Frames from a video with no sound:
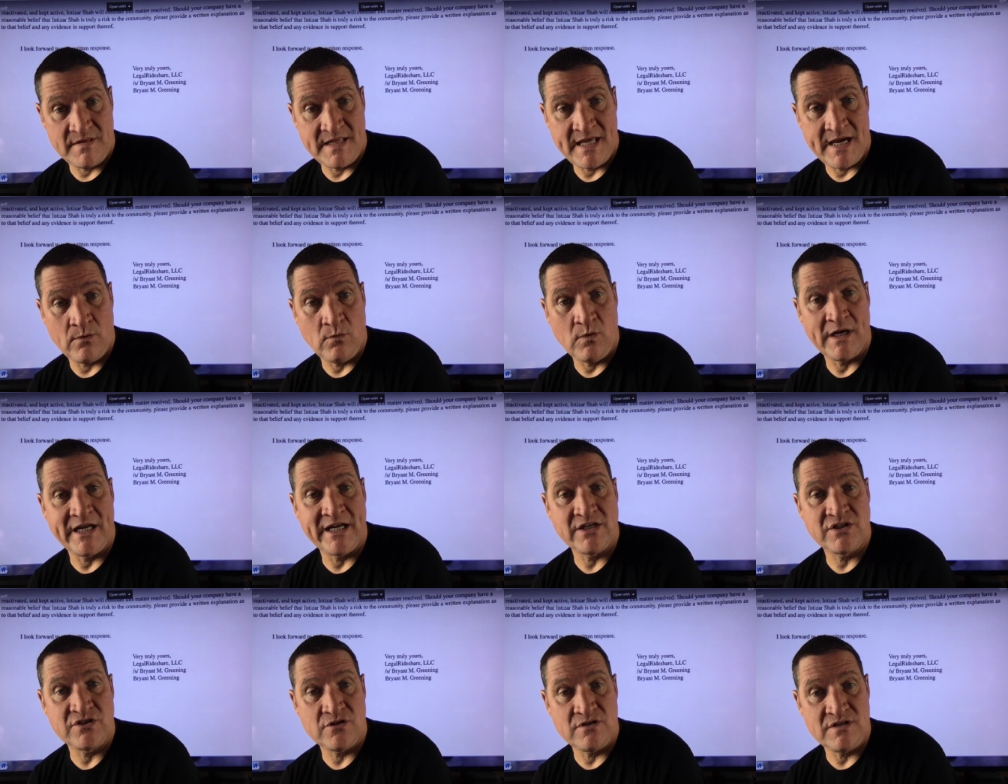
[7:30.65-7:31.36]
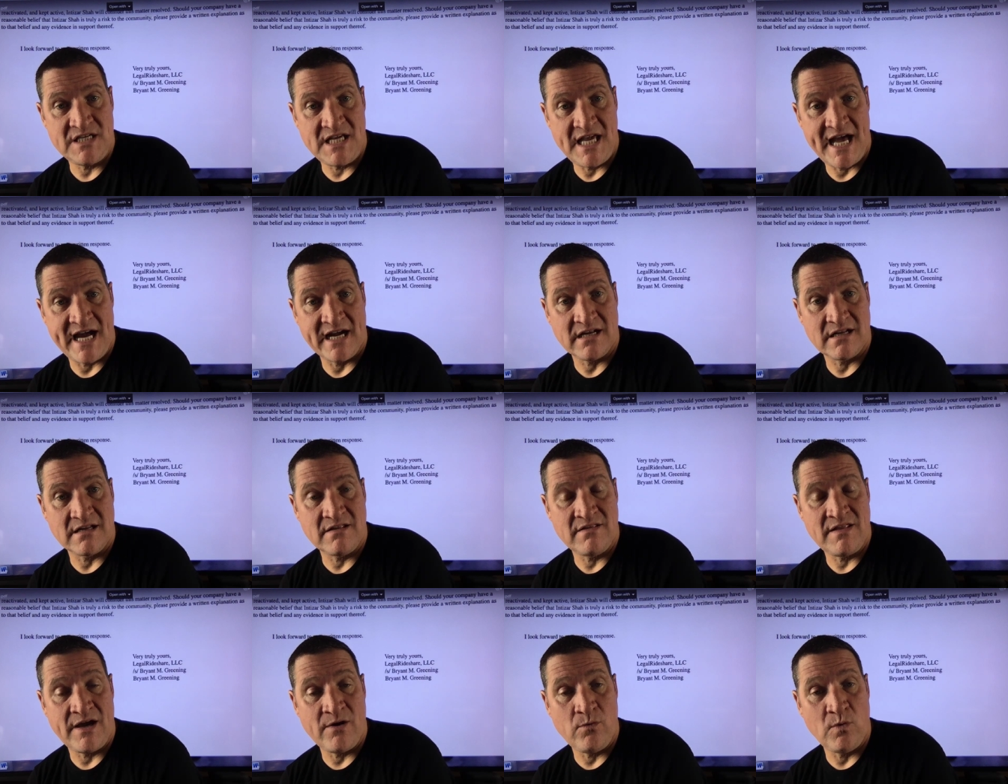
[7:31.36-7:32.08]
They're willing to deact,
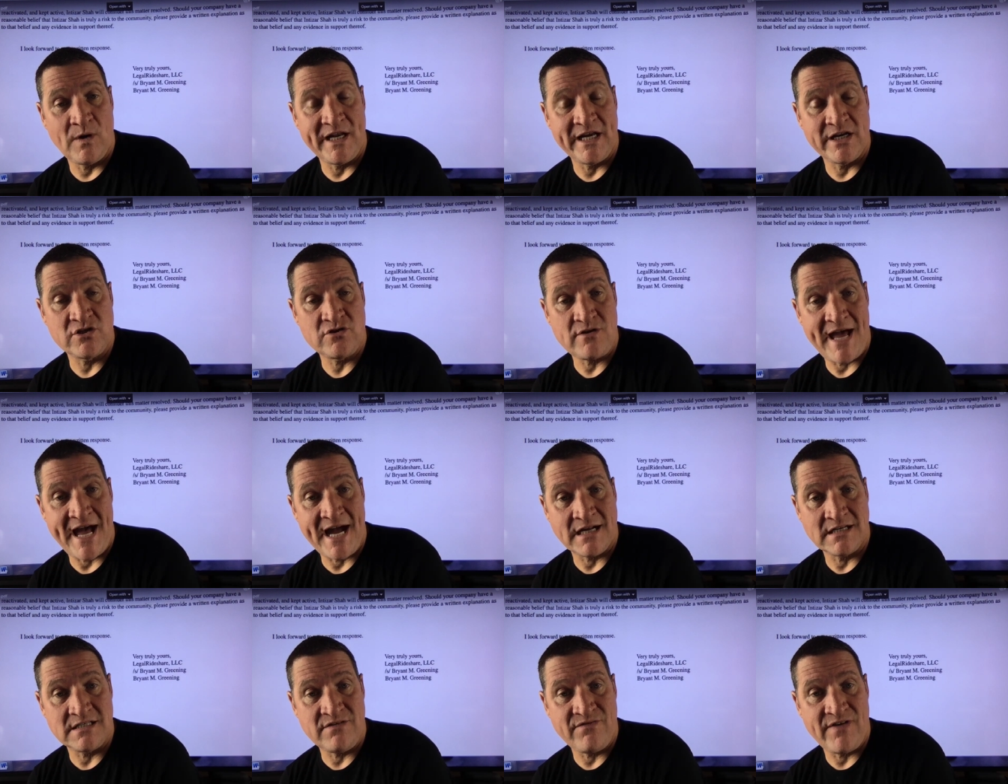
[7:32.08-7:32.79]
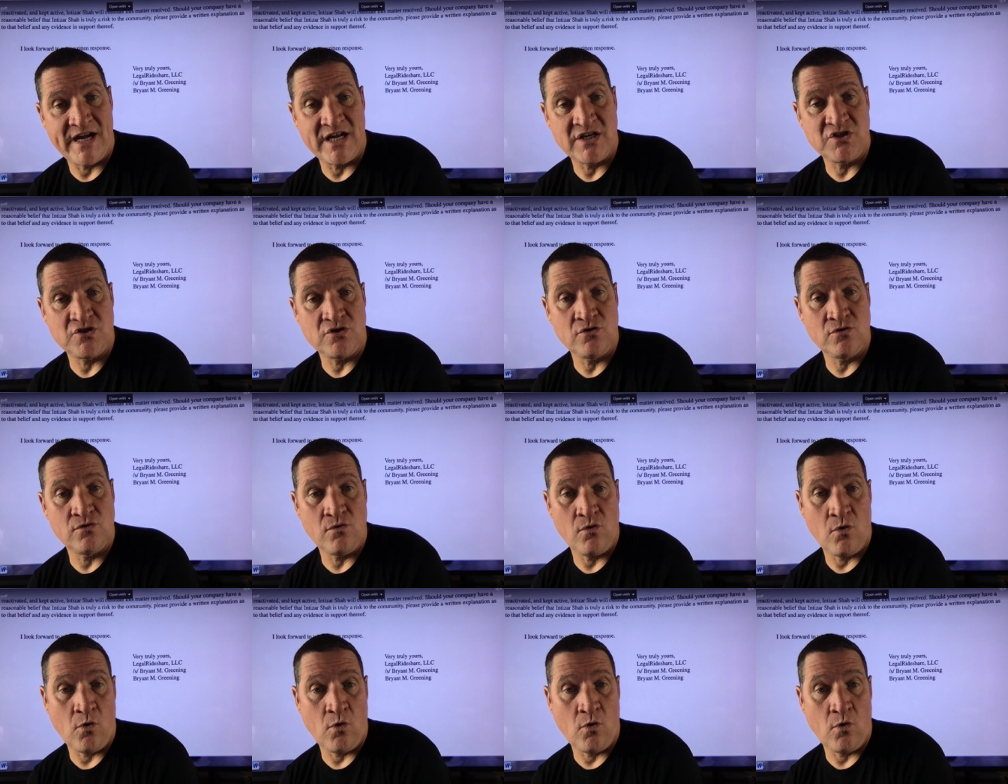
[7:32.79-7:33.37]
they're willing to activate you,